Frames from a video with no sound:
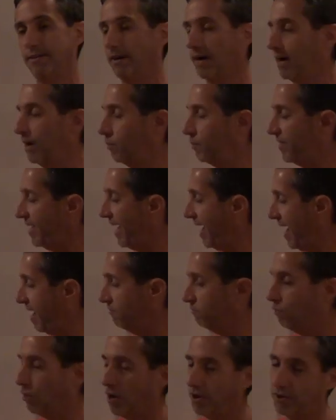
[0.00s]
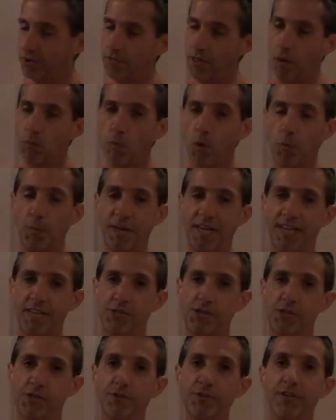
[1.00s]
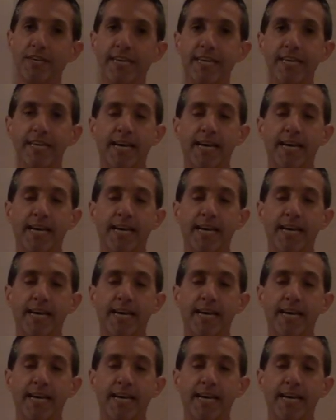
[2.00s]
Uh, we have water, that won't be an issue.